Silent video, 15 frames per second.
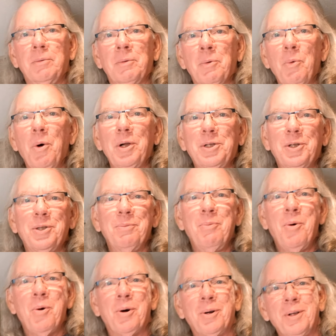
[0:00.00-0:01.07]
what's the
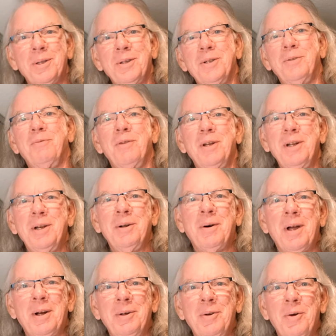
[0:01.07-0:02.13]
moral of this video?
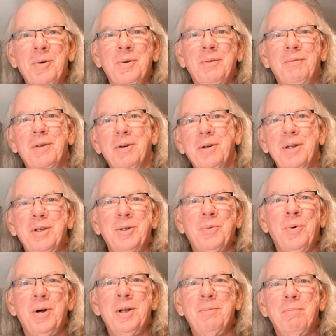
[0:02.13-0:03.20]
I don't know if there is
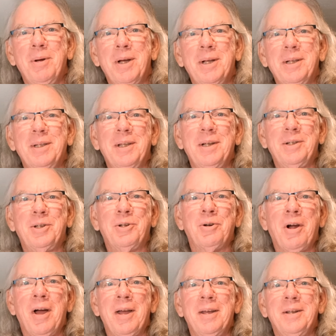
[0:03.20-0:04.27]
one, but let's
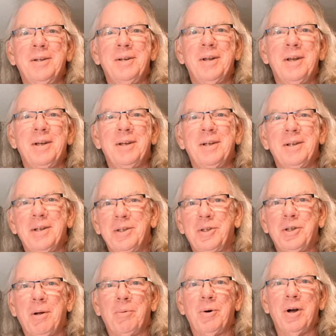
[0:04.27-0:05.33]
try and
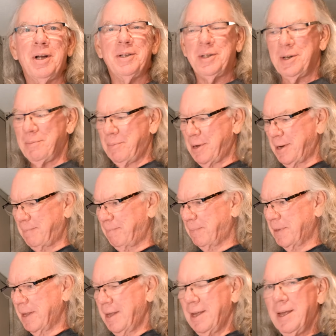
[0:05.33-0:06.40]
summarize it a bit.
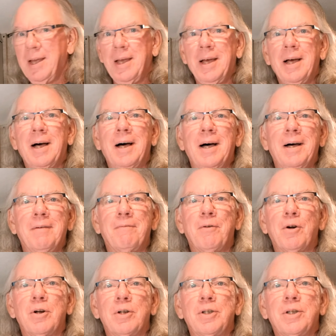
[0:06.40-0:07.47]

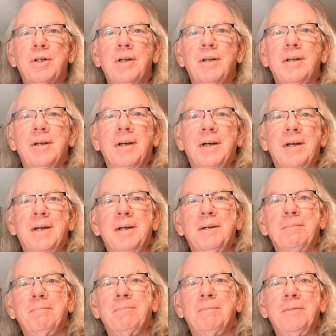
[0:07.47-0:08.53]
First,
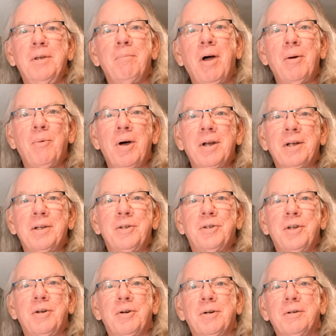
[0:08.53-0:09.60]
you might want to
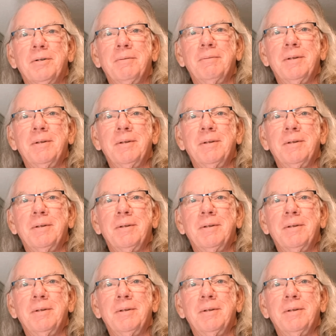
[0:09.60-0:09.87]
consider